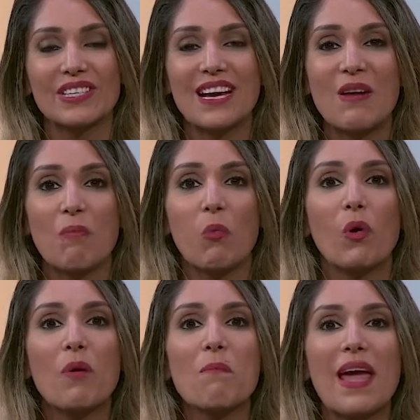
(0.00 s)
but we're
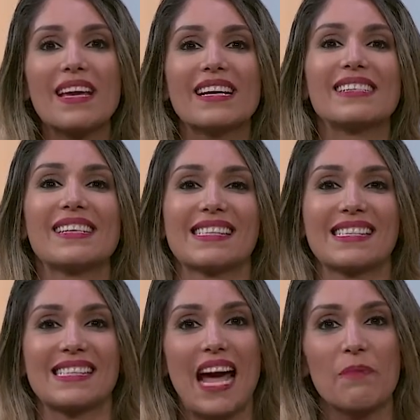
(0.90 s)
making
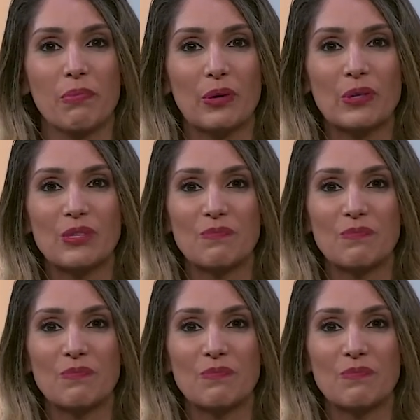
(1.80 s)
disciples.